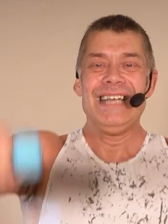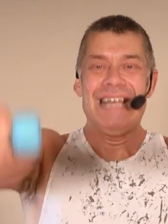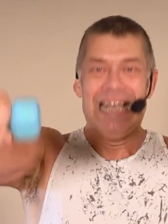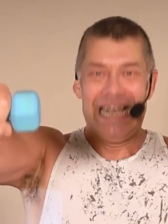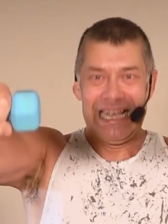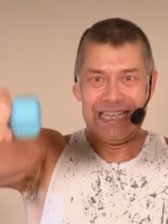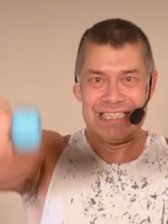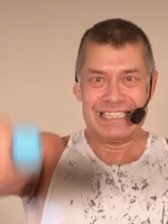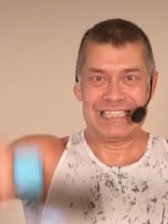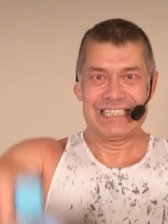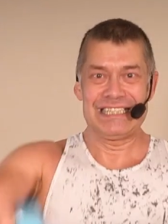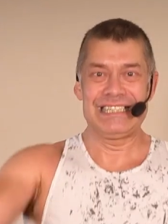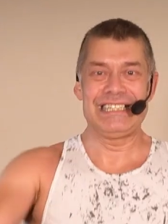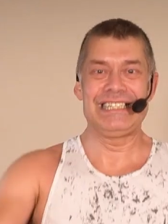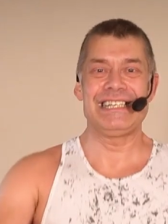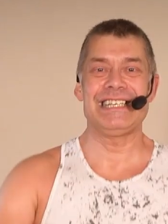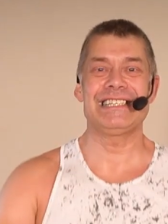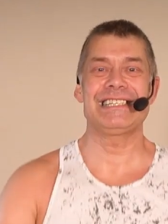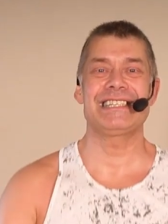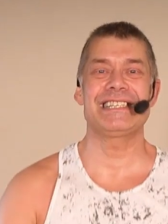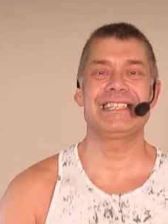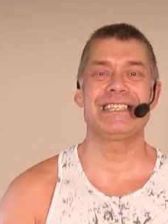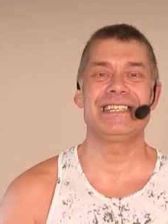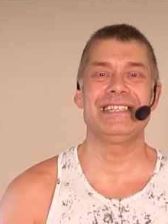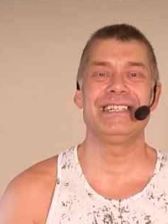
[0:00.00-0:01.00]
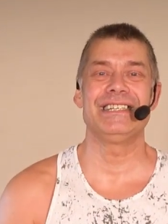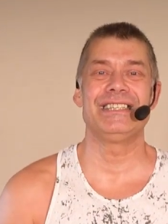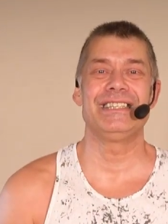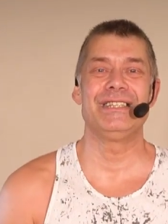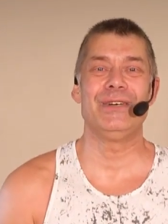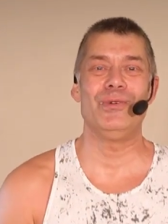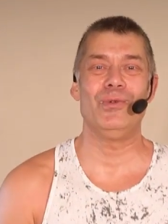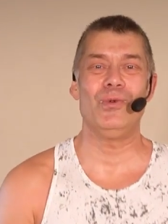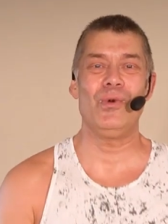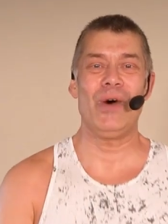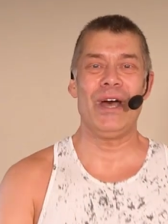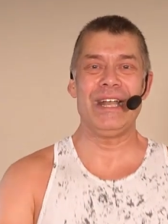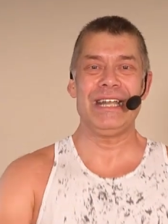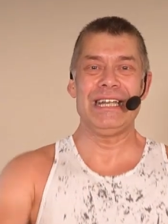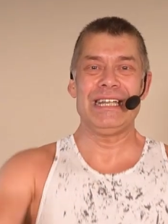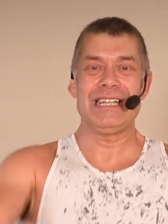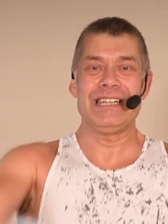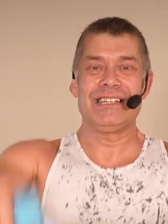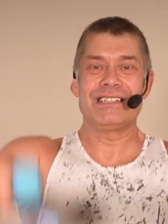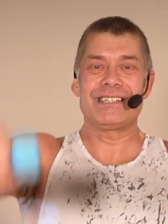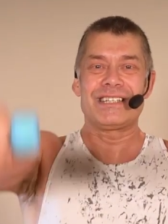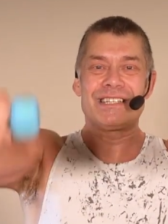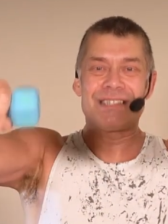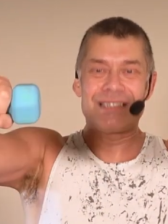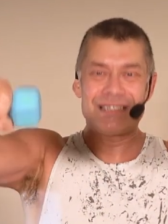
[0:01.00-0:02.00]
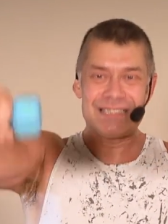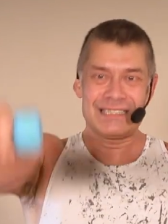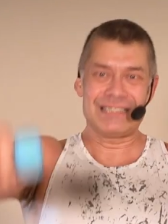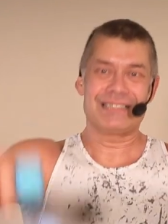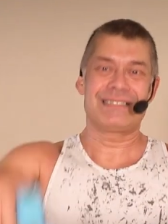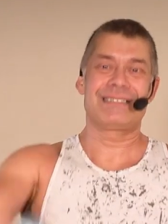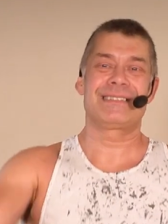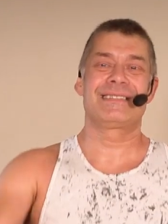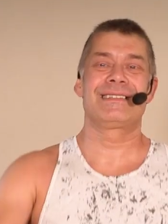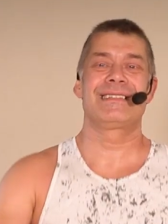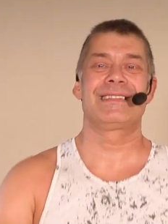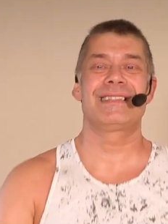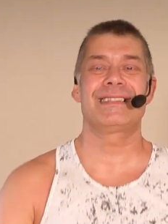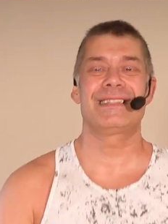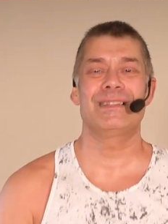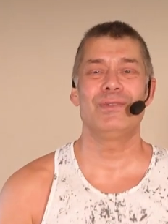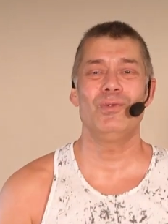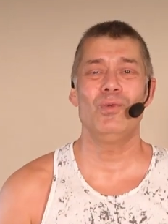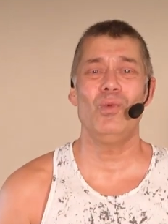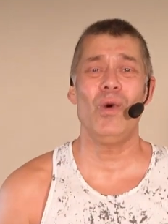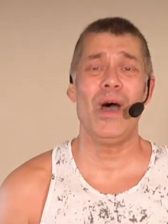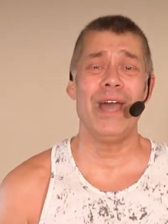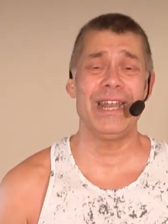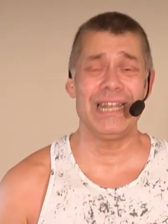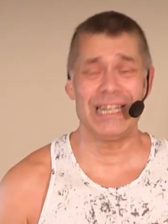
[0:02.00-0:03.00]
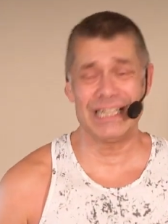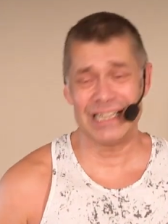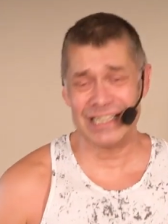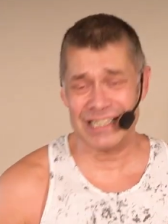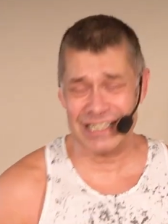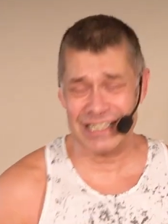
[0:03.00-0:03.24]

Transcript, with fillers: It's just good that one little, one little